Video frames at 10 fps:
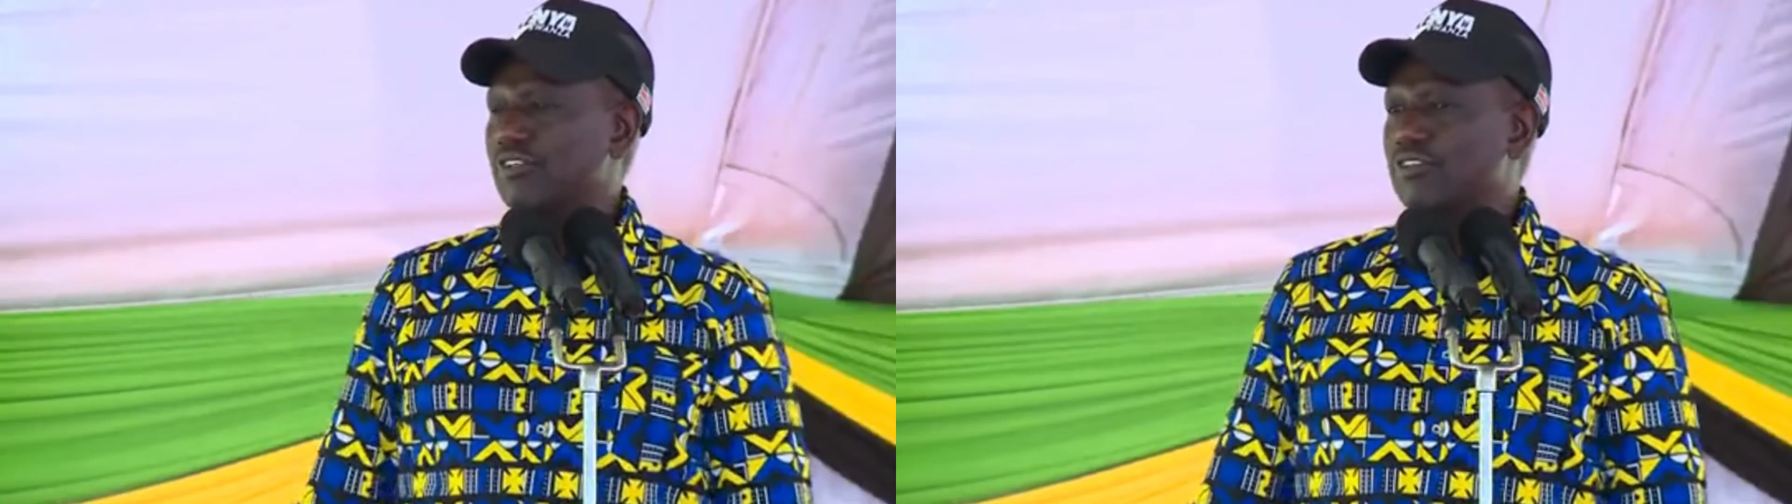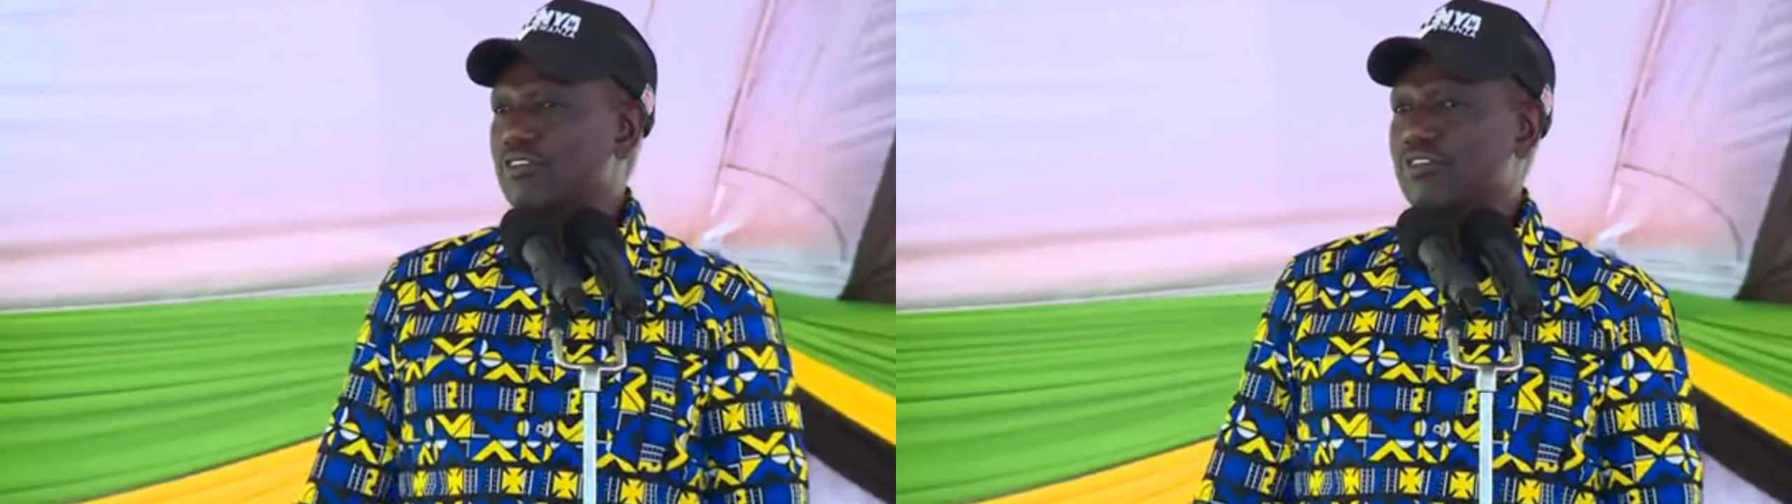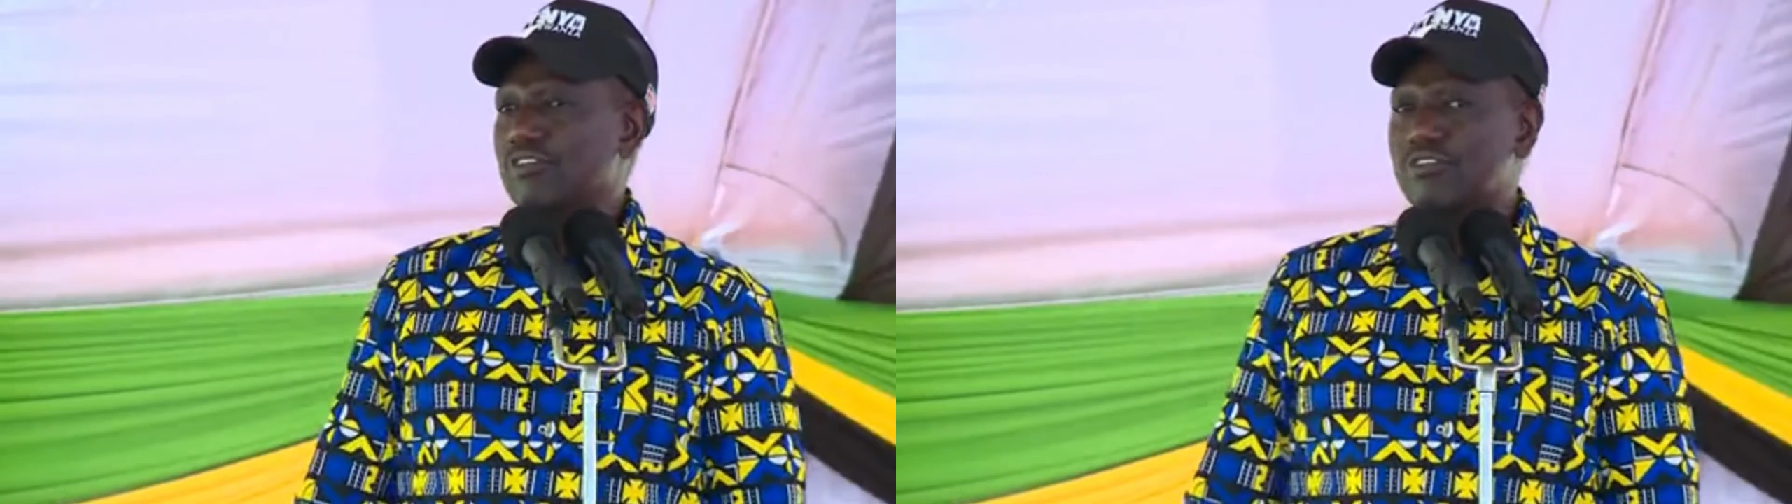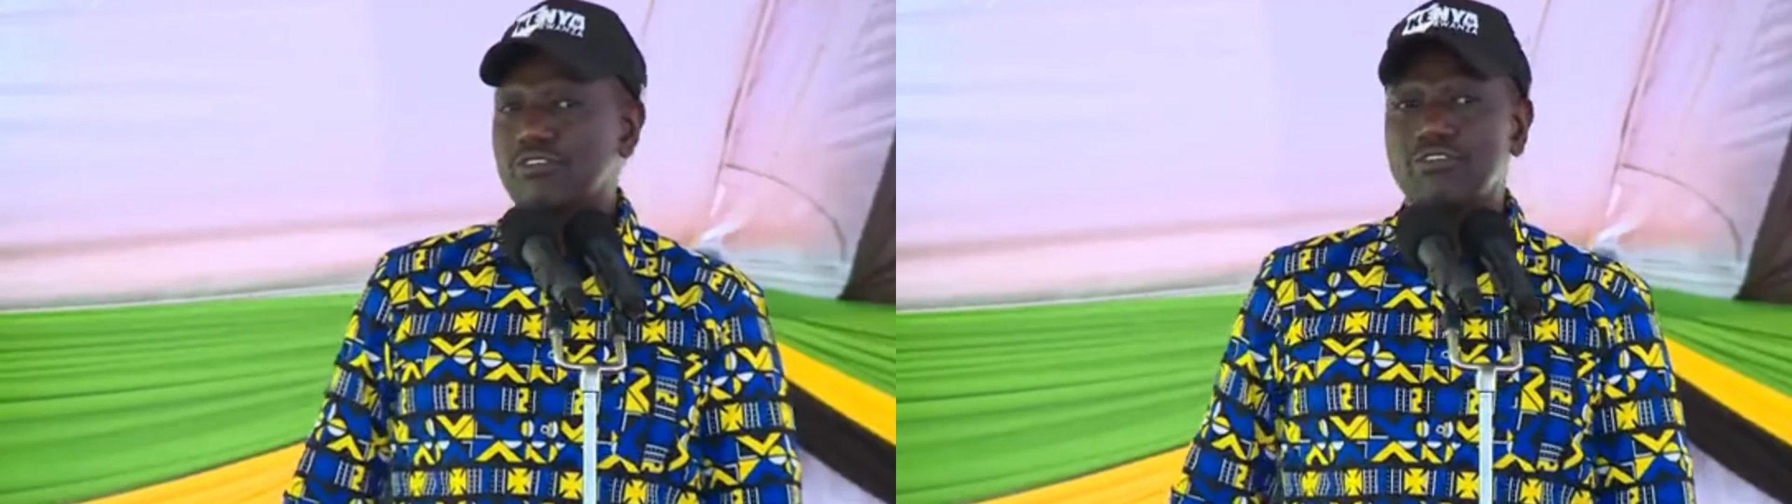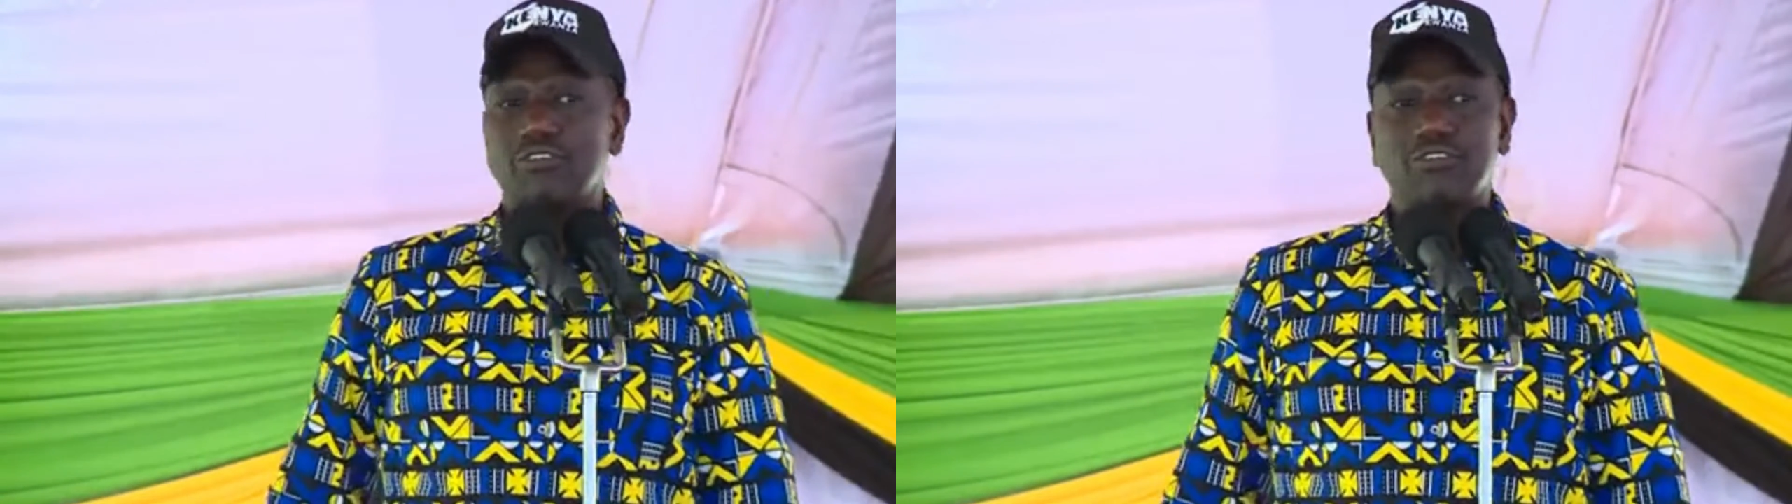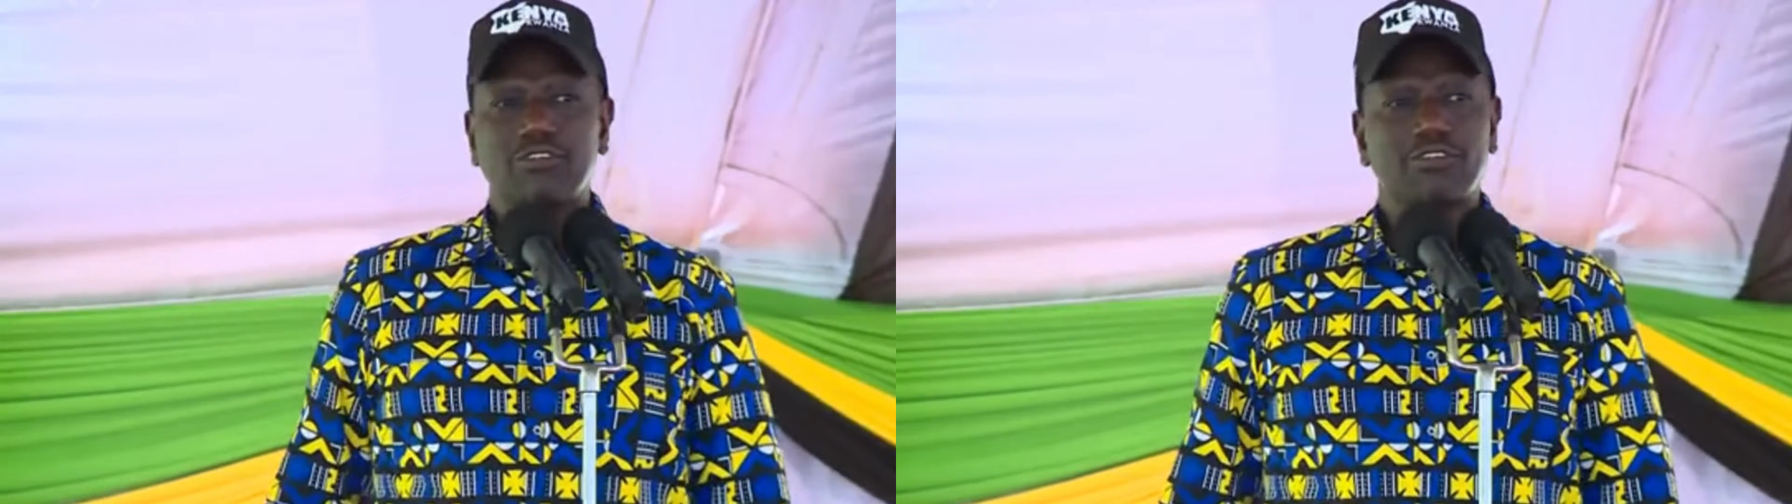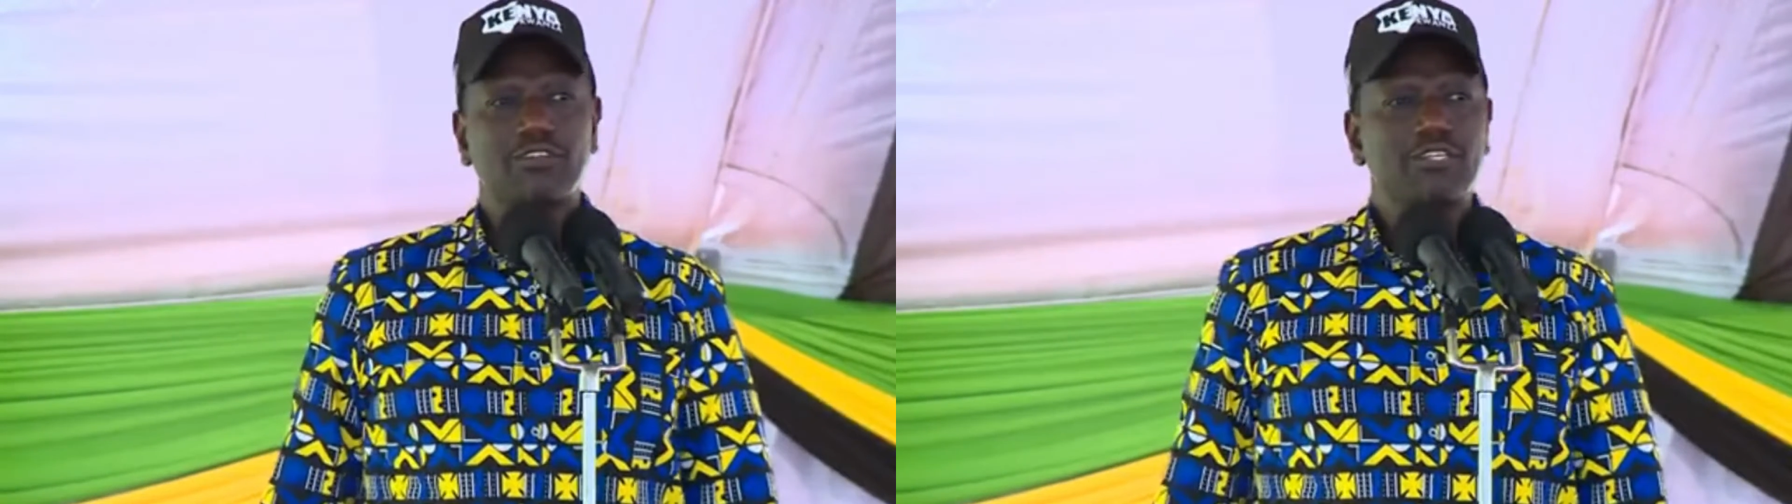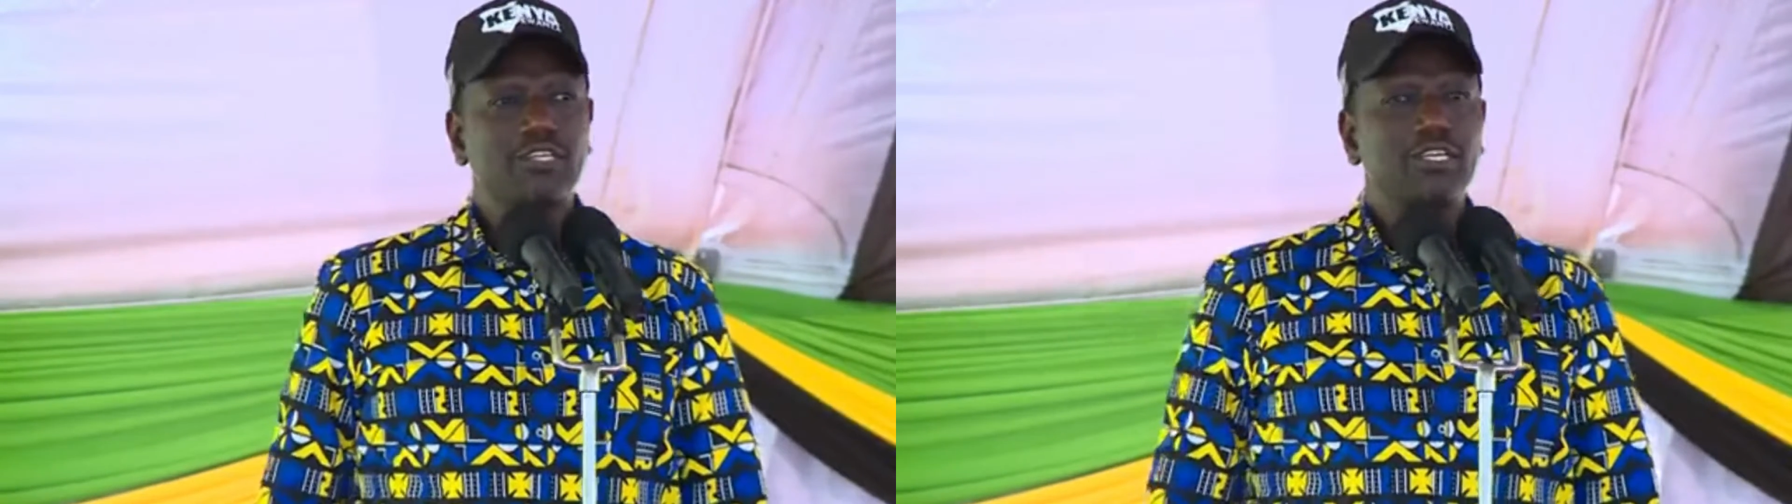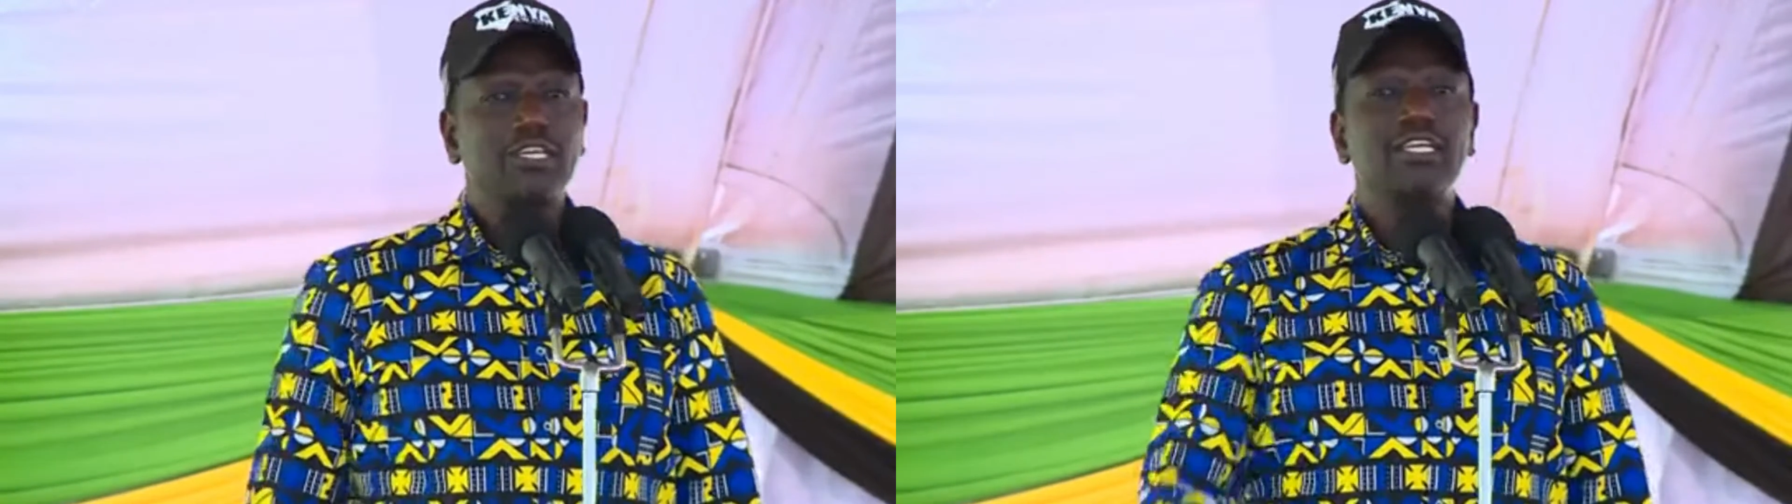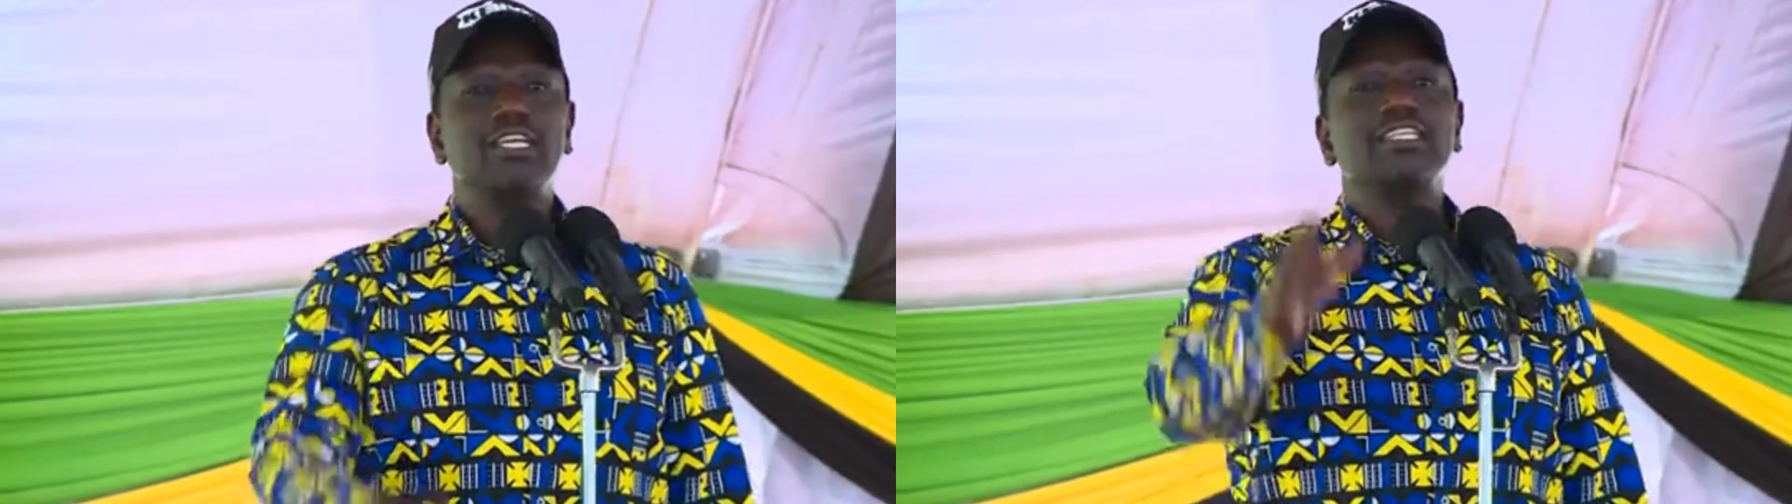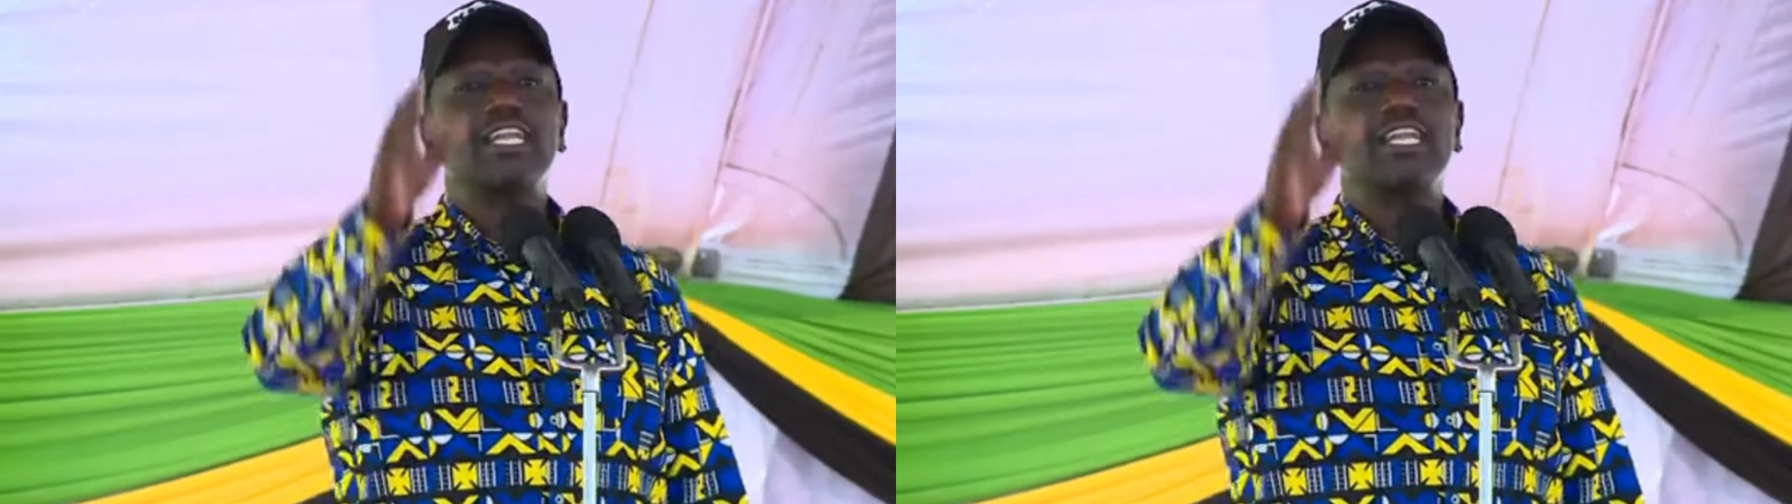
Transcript: No. Hii